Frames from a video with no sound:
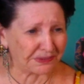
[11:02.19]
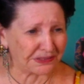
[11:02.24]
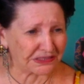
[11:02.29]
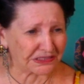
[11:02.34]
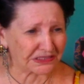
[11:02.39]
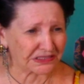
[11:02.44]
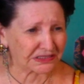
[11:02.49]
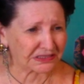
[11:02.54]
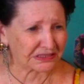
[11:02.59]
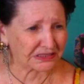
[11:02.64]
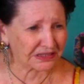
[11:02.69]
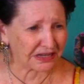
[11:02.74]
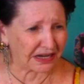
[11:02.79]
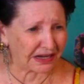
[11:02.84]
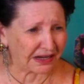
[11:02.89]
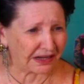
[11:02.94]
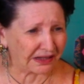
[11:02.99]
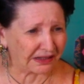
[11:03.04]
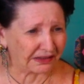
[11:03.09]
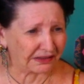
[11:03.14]
is
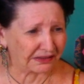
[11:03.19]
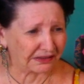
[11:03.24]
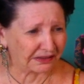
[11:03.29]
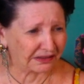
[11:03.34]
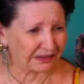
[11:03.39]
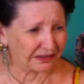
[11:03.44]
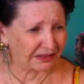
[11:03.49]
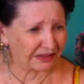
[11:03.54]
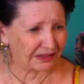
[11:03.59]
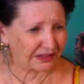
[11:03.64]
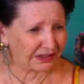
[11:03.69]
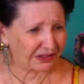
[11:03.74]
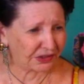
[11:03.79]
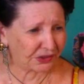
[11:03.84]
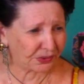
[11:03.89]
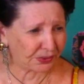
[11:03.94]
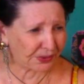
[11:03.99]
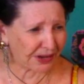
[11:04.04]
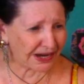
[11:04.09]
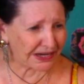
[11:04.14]
uh,
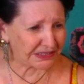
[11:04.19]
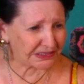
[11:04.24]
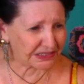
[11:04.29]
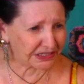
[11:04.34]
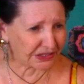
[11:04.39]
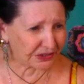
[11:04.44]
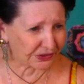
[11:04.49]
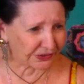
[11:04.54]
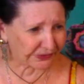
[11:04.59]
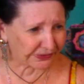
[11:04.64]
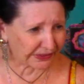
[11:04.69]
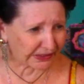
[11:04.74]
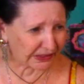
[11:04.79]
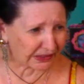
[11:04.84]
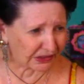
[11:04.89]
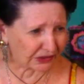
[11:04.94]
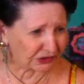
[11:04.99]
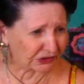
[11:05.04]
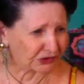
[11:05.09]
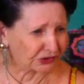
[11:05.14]
crazier than
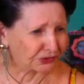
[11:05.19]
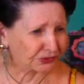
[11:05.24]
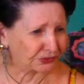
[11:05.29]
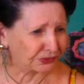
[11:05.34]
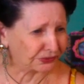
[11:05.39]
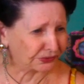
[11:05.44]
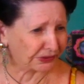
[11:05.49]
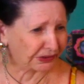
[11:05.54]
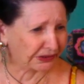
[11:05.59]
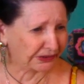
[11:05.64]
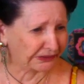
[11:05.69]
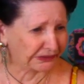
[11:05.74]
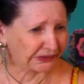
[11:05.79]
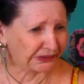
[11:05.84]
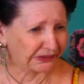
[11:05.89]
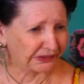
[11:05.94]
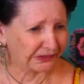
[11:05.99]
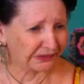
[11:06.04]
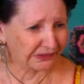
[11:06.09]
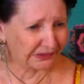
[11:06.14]
a loon.
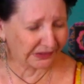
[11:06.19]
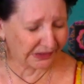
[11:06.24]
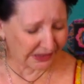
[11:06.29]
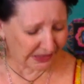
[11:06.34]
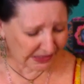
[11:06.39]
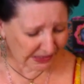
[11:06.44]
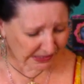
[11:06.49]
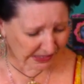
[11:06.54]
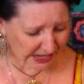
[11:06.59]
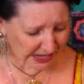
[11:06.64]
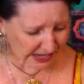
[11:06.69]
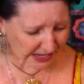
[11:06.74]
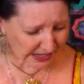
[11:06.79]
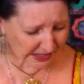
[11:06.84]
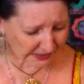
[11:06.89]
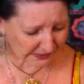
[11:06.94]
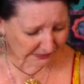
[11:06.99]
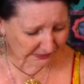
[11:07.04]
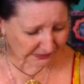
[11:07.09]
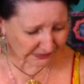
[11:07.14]
Okay?